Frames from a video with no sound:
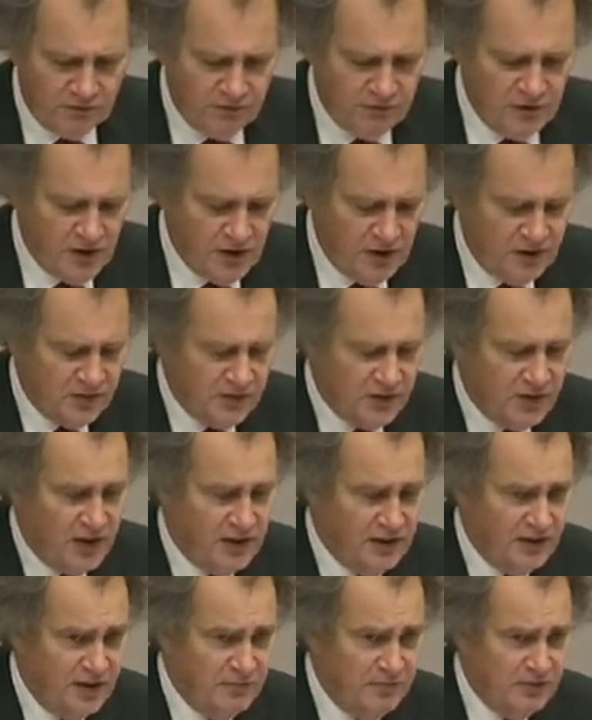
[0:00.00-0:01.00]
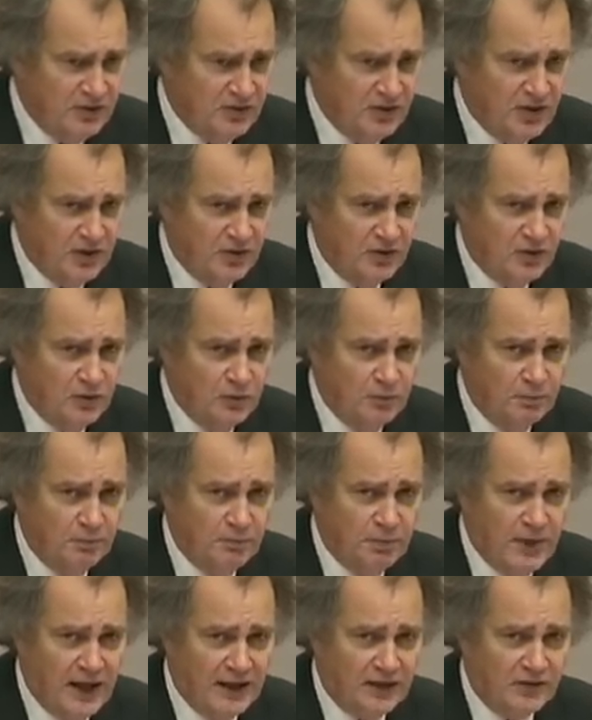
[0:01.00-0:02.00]
first, uh, let me take you
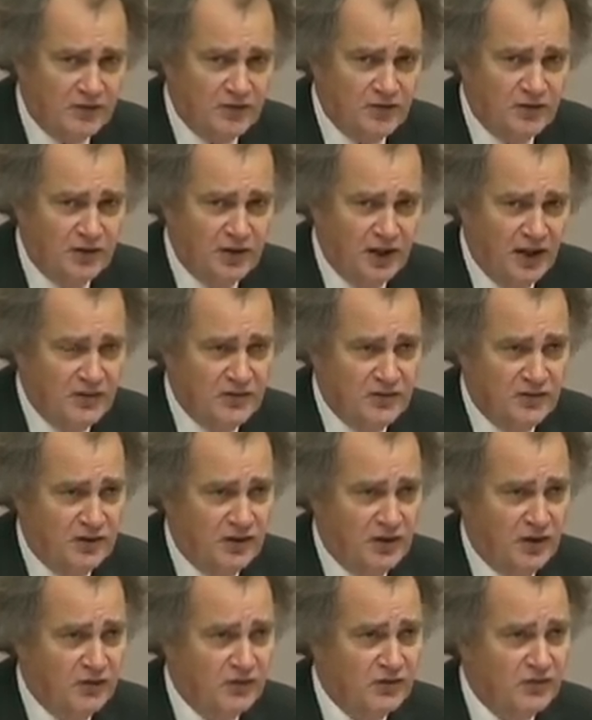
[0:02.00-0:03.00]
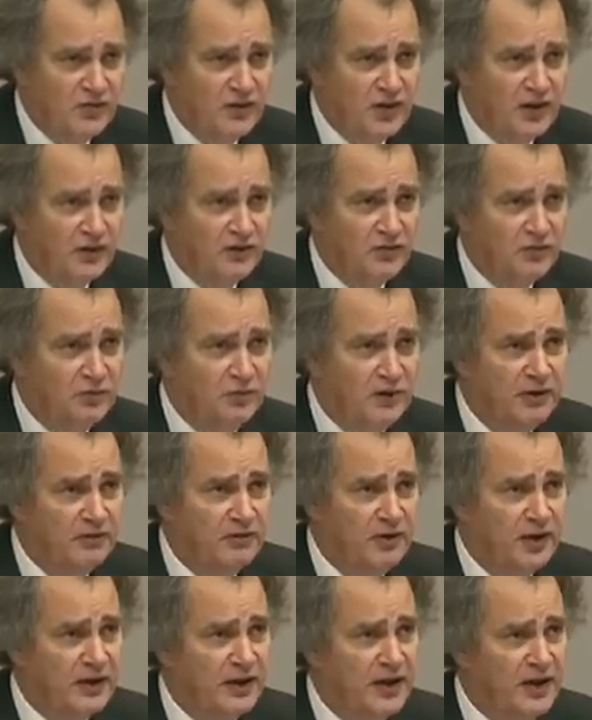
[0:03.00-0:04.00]
back to nineteen oh six,
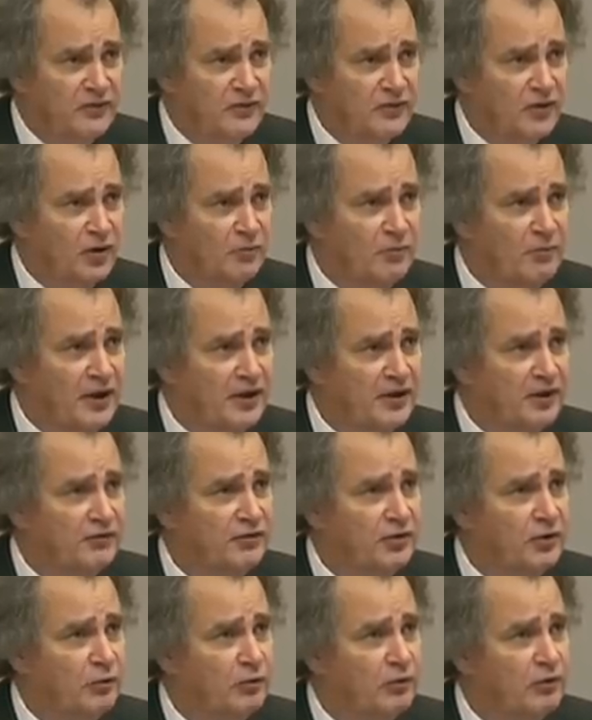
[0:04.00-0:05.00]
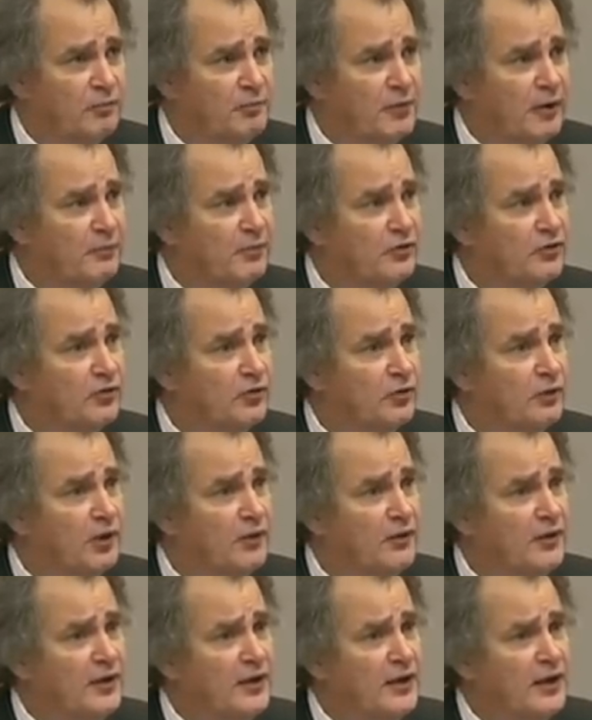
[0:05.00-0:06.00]
which I guess not many of you will remember too
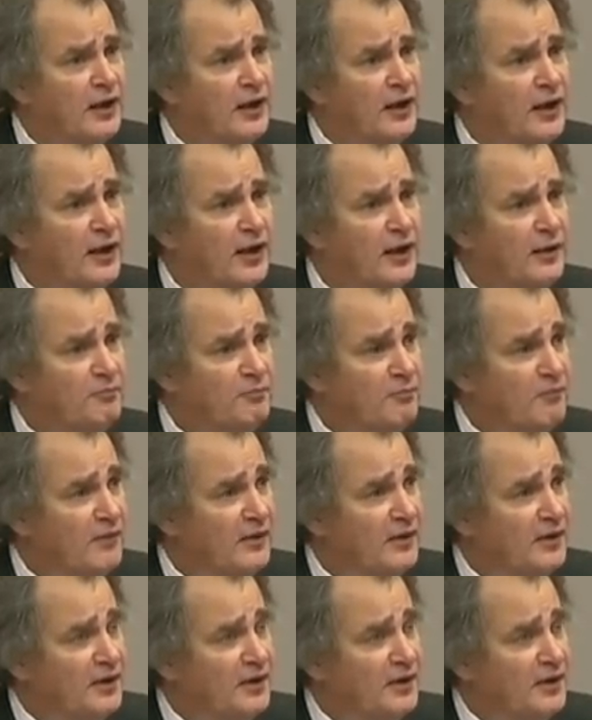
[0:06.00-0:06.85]
well, um,